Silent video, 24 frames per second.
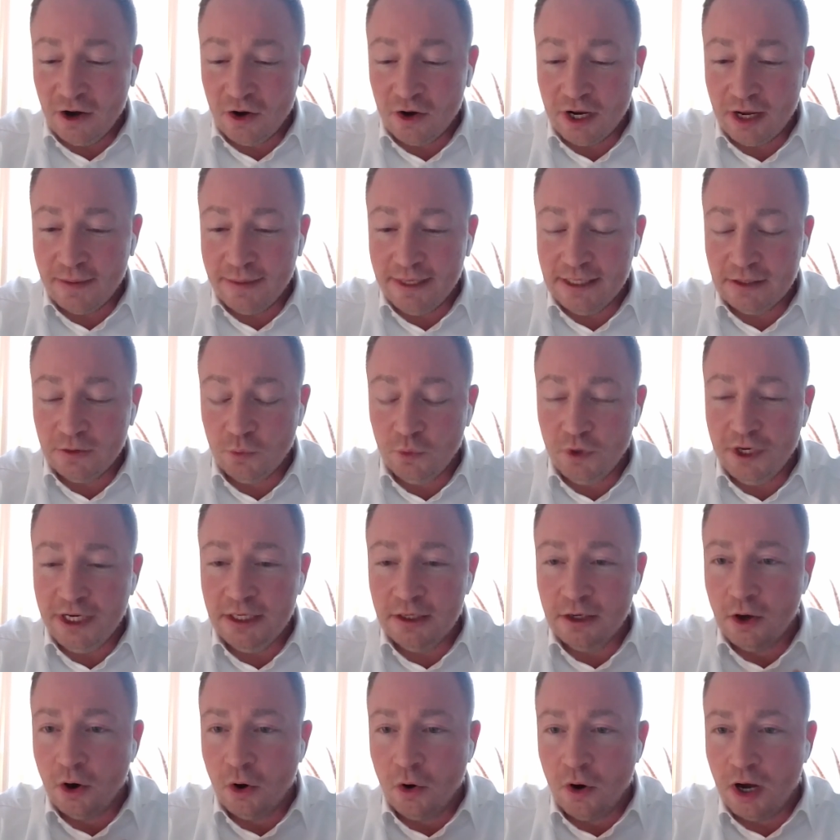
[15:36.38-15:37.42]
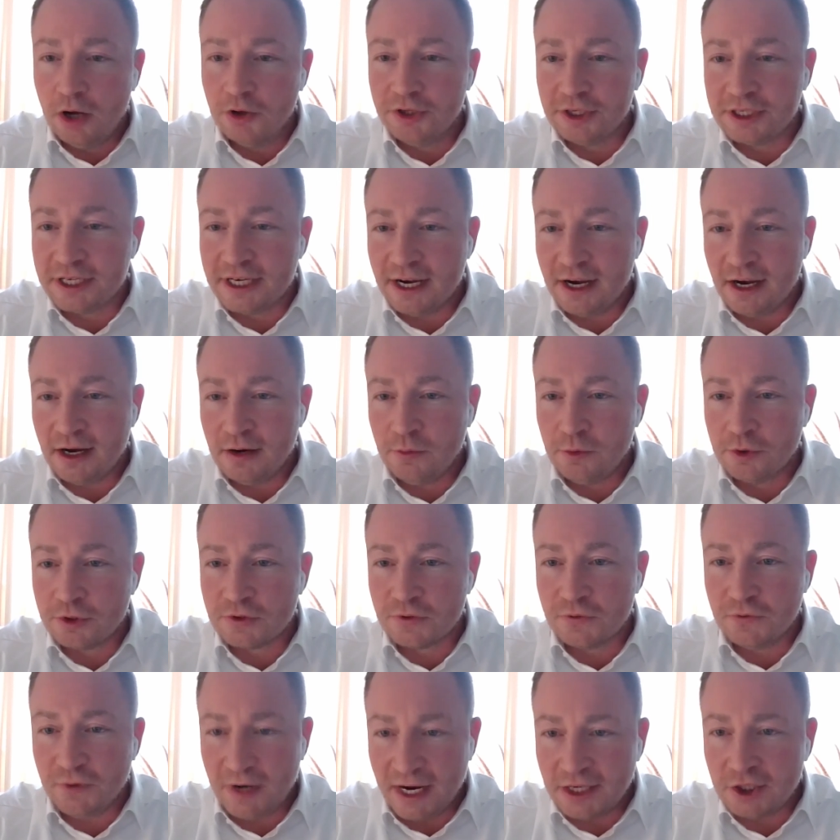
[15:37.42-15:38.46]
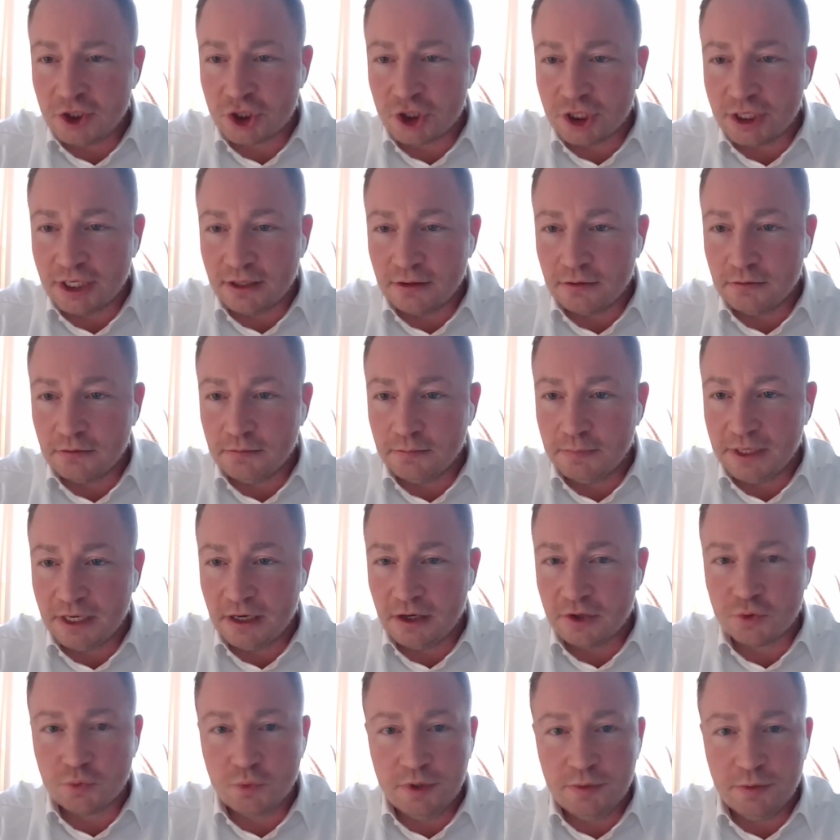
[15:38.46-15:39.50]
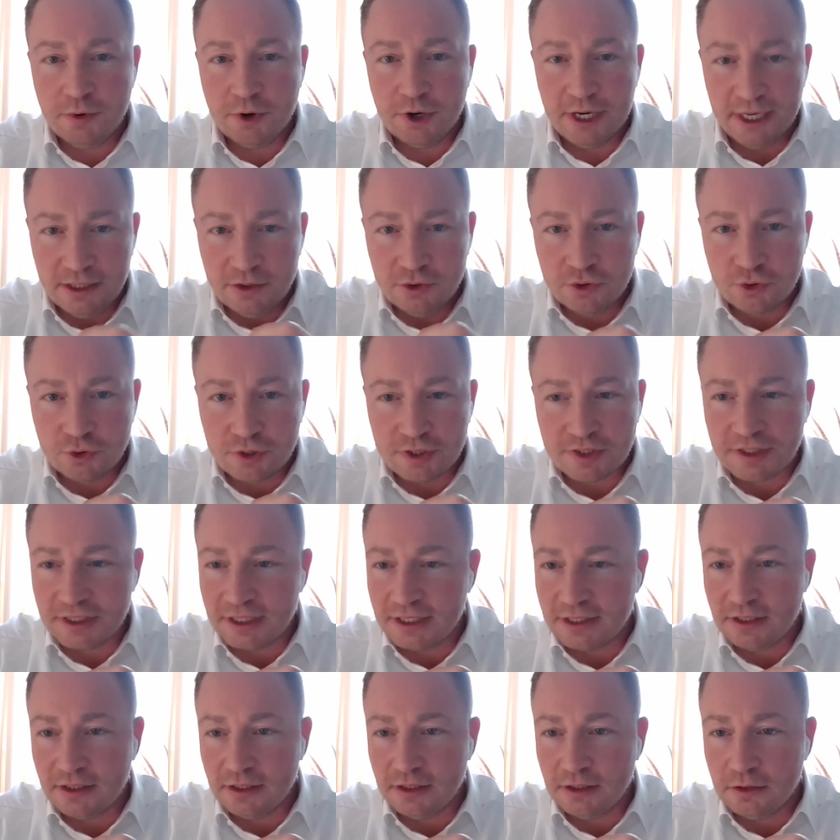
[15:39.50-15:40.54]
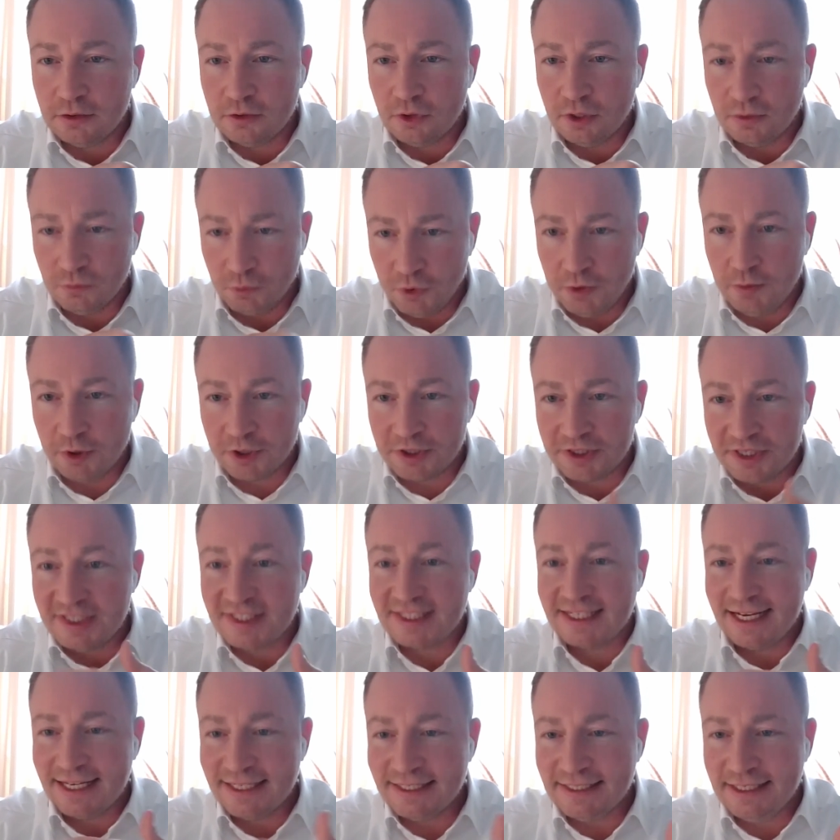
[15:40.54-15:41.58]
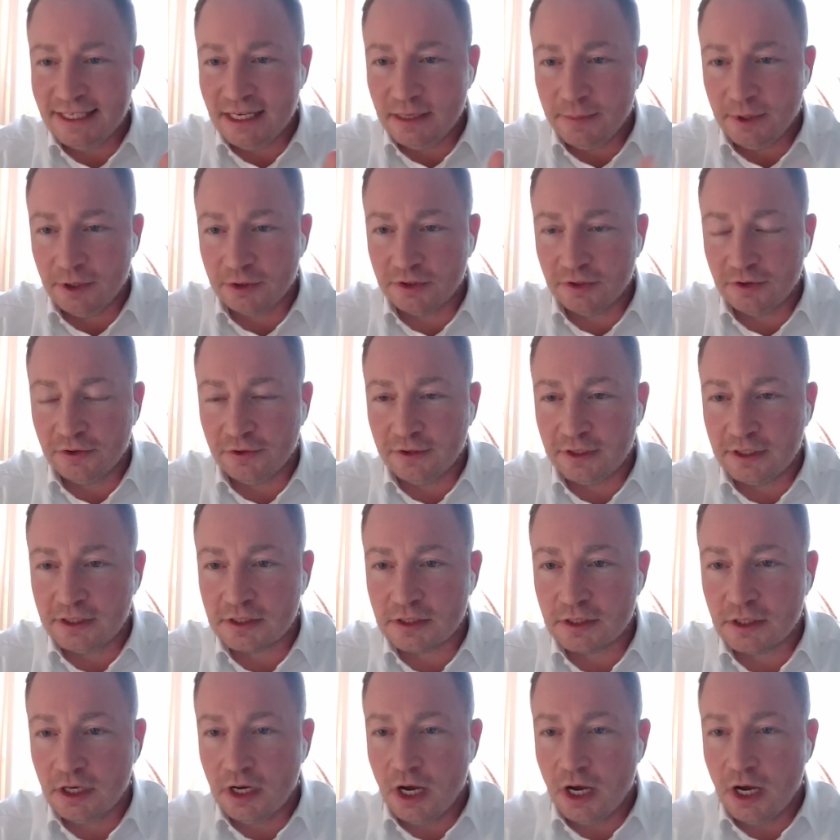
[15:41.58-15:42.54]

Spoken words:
I mean, we know how the car was functioning because we were interested and we were discussing about these things.